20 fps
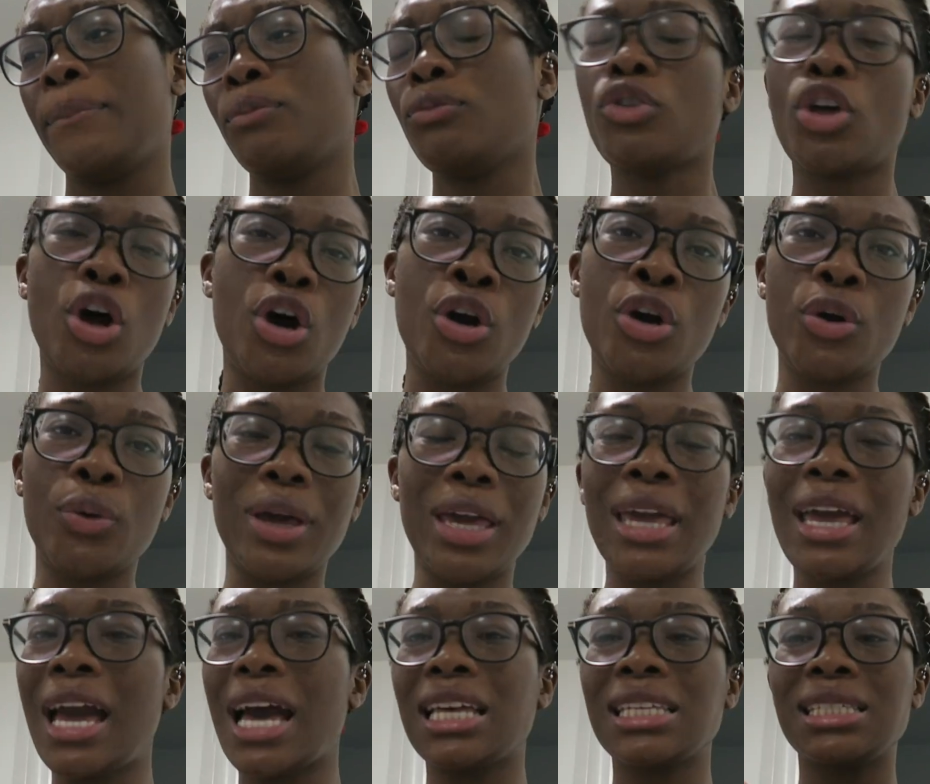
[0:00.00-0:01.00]
No,
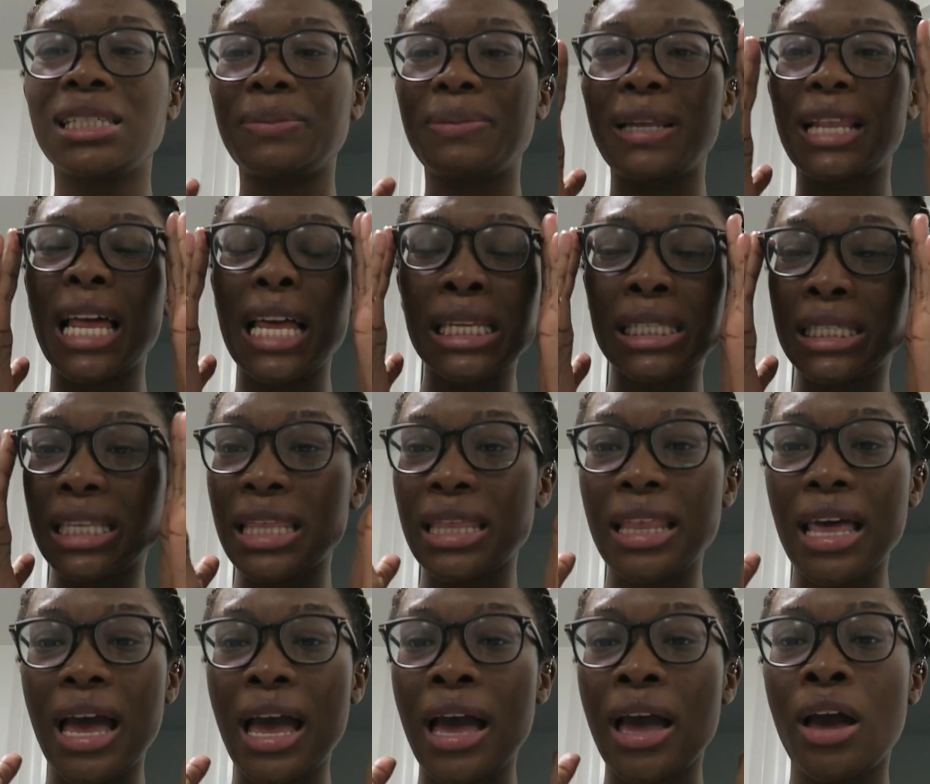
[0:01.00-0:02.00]
it has to be less than
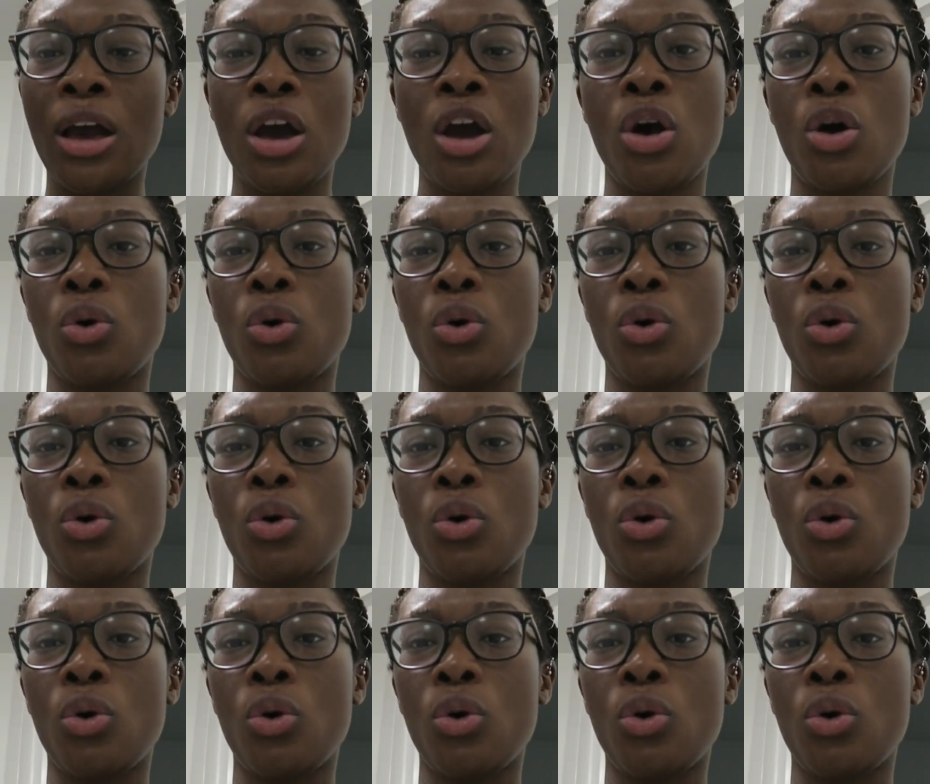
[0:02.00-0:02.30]
that.